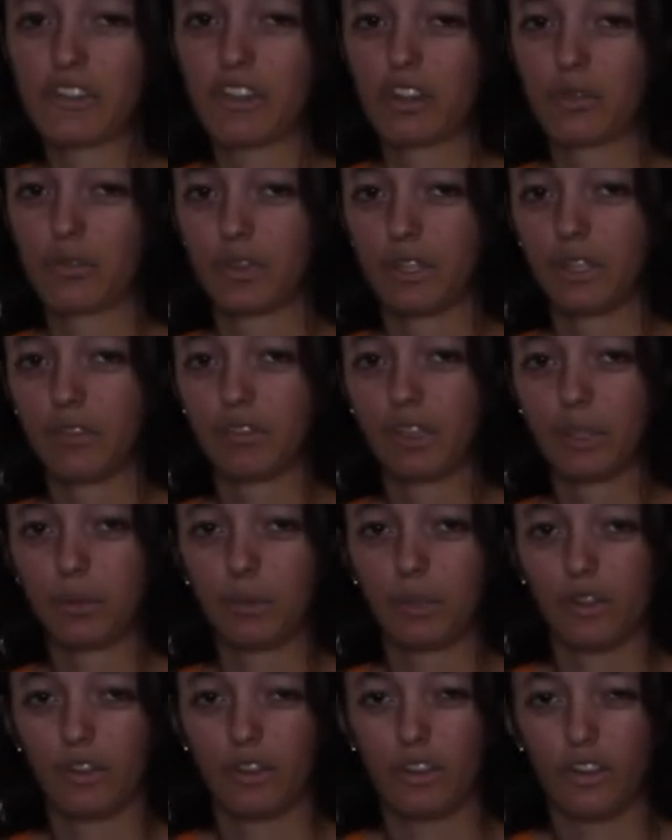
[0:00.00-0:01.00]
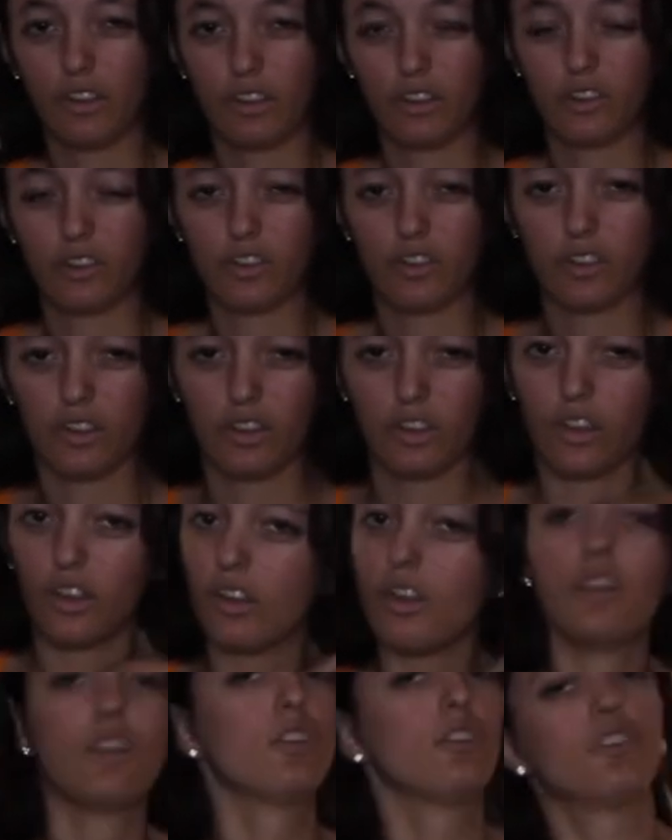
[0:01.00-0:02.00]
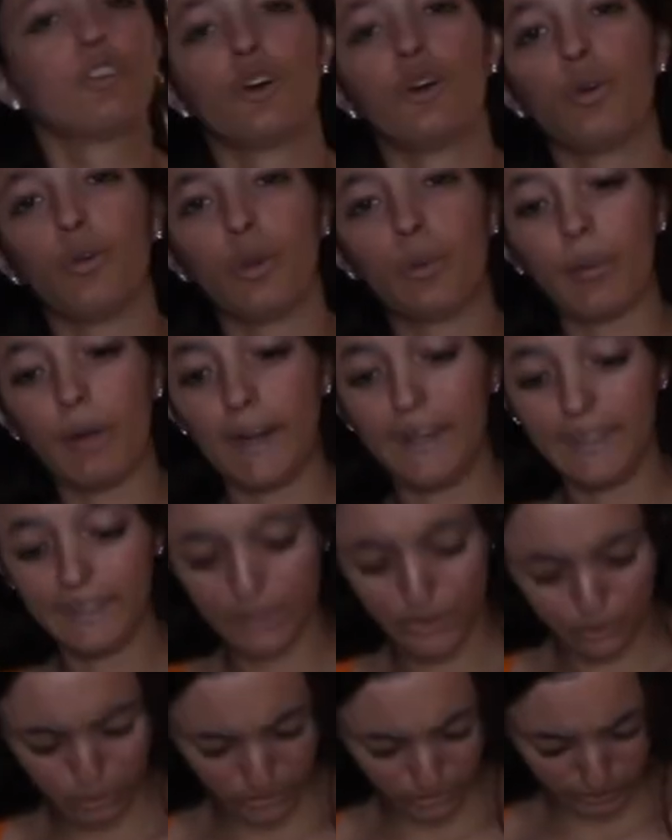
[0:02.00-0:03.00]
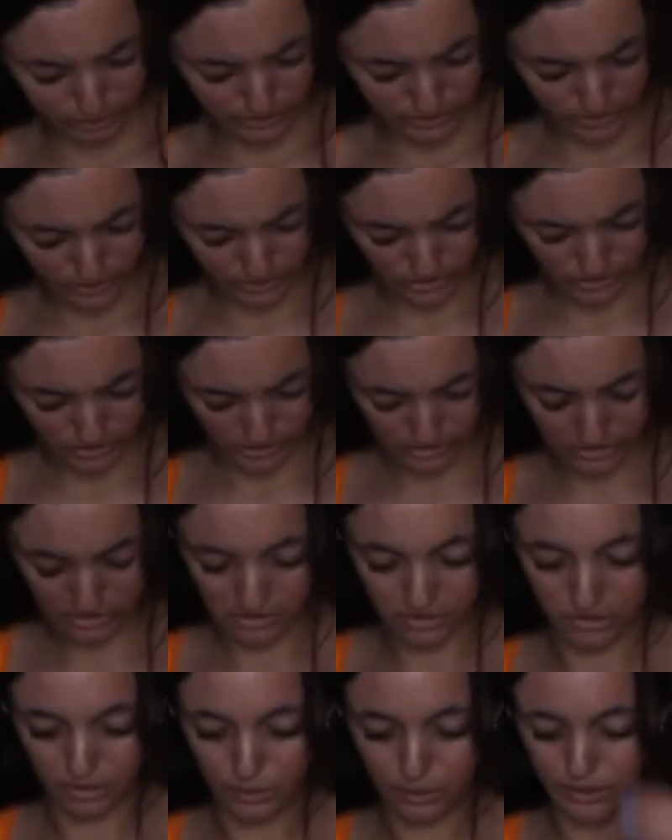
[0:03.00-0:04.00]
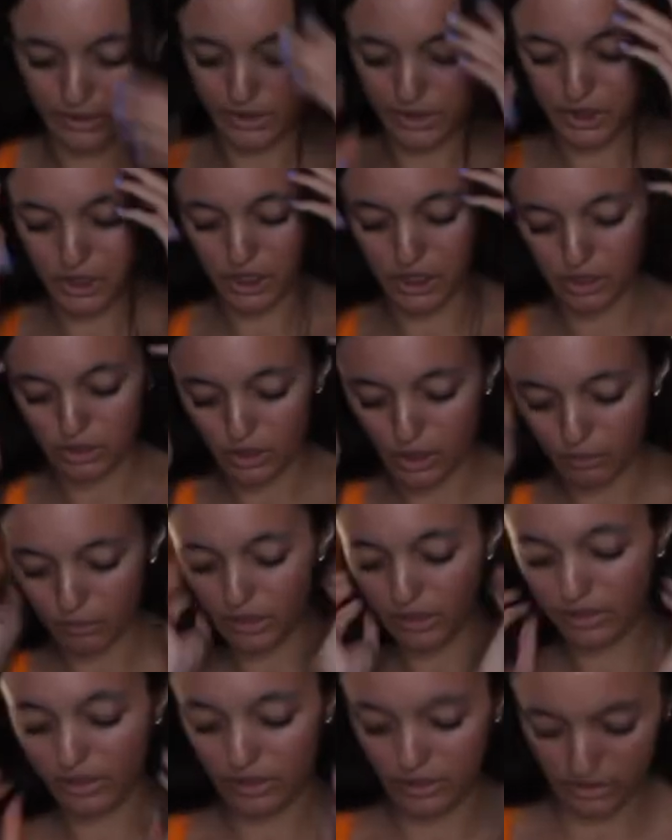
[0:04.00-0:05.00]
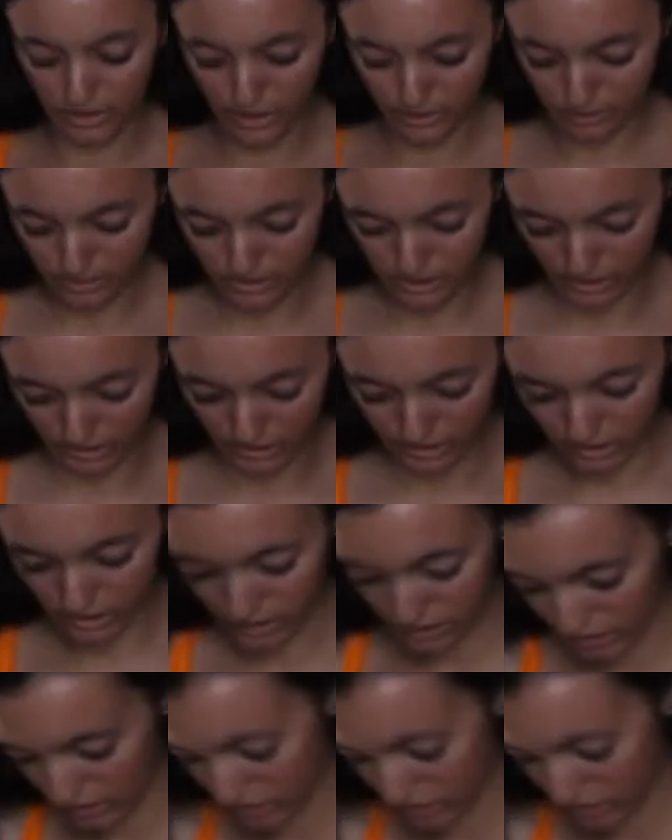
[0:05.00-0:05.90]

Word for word: is like really, really weird in this. So the padding is really weird and it's a little bit itchy, so I might end up taking it